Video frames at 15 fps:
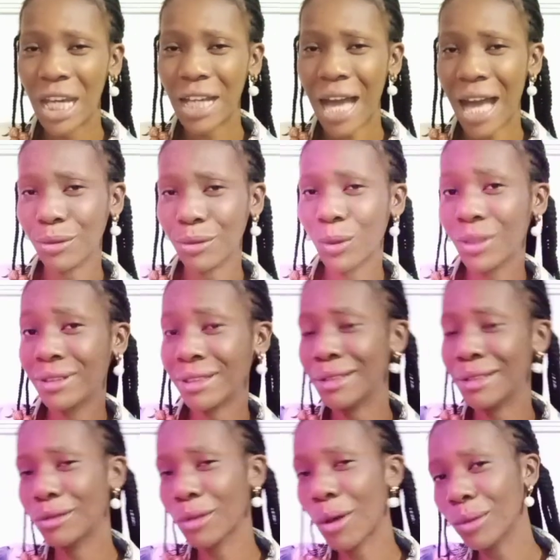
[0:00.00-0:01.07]
I don't want
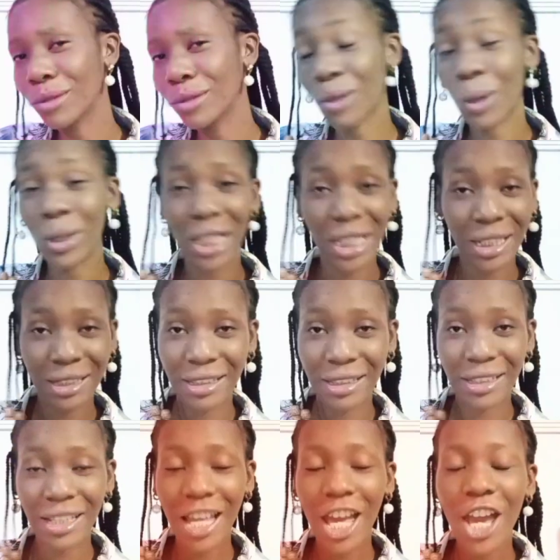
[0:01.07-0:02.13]
insults or
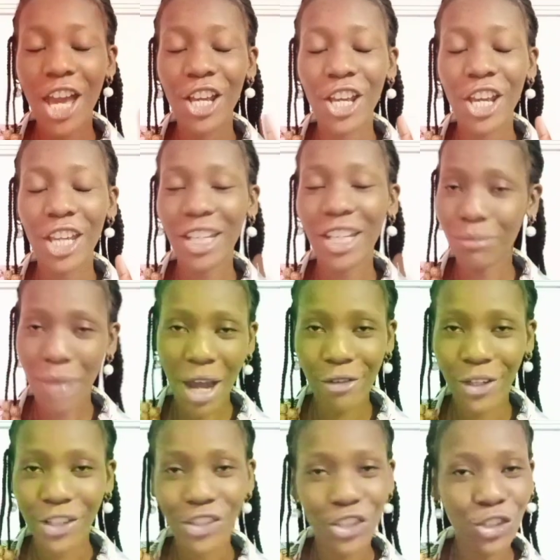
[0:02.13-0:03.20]
this. In
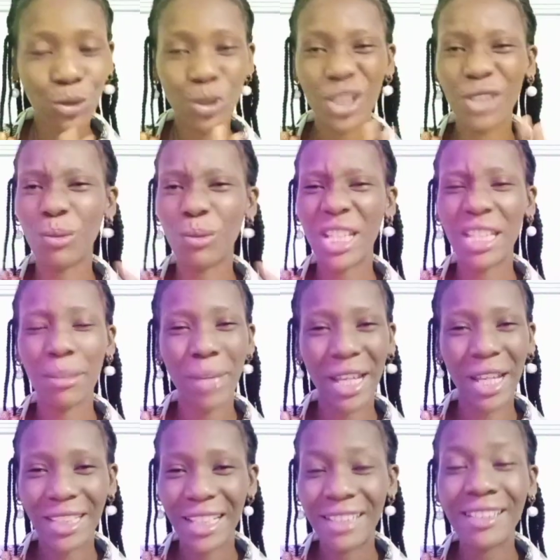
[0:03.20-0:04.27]
marriage, you don't need to be
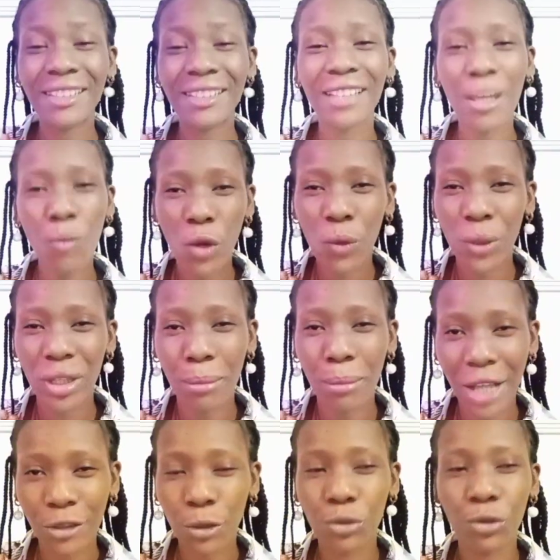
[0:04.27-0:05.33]
independent. The same way with the
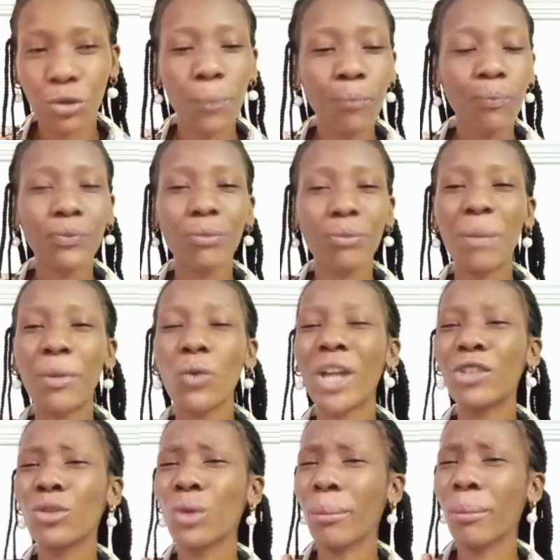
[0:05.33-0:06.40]
man also. Maybe
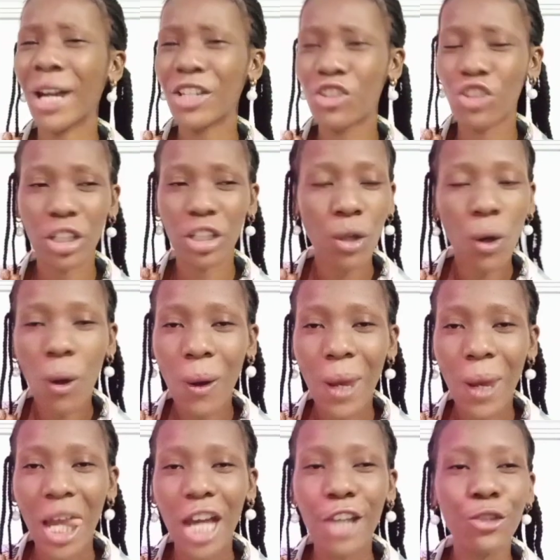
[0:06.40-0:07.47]
when you're a bachelor,
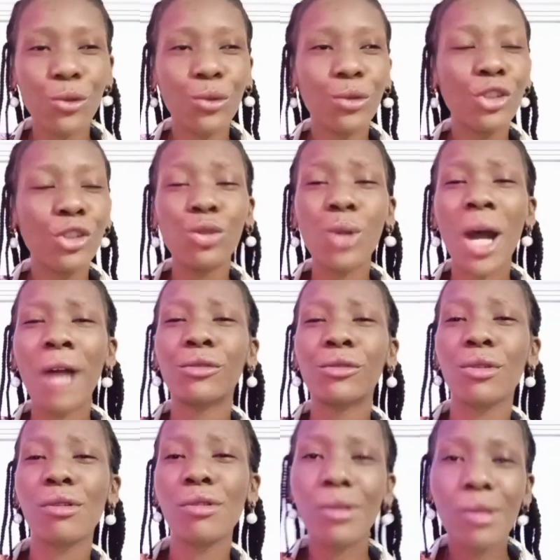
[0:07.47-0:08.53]
you know how to
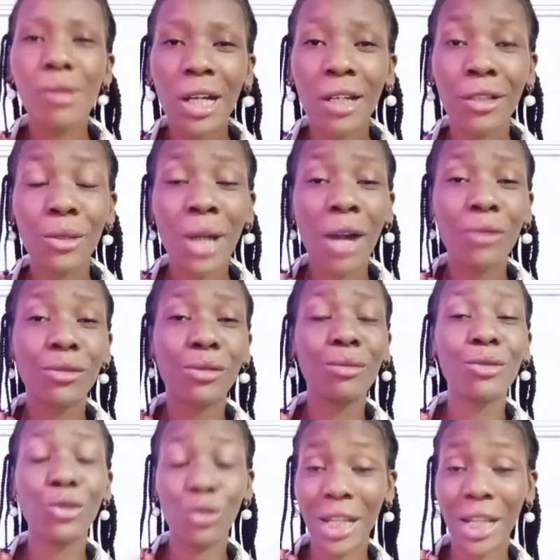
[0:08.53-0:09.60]
cook,
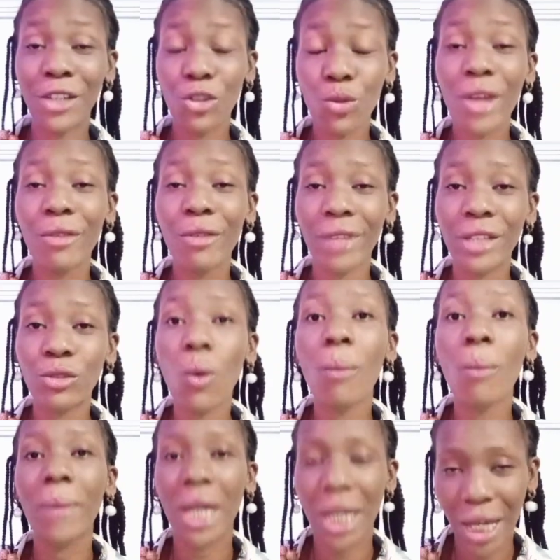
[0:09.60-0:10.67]
you're a great
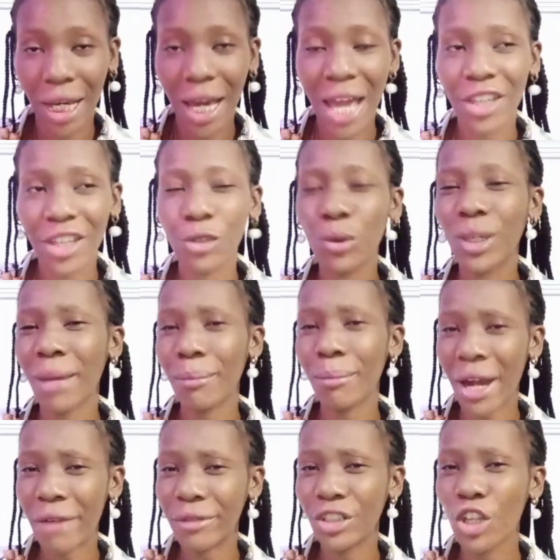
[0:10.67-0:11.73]
homemaker, and then you get
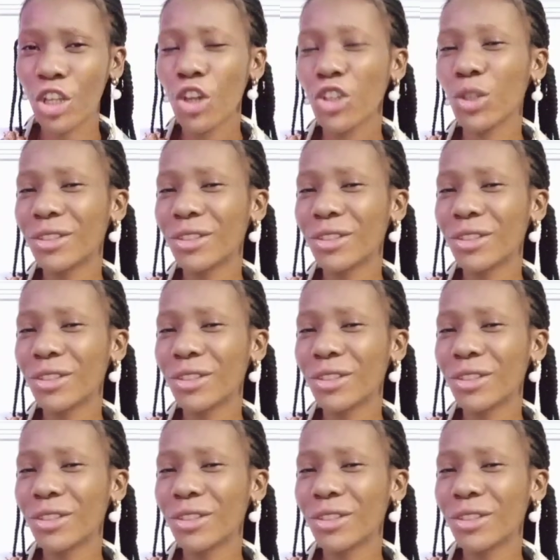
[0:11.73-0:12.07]
married, you're